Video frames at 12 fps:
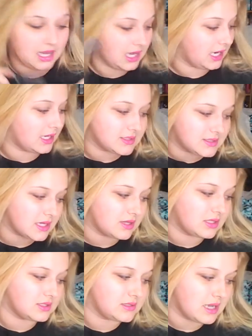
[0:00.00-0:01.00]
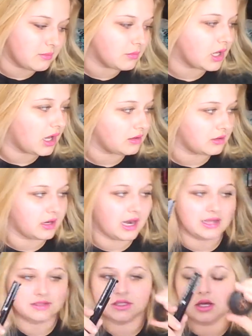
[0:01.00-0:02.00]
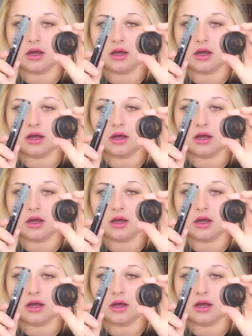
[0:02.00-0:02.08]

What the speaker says: It is like the same color as the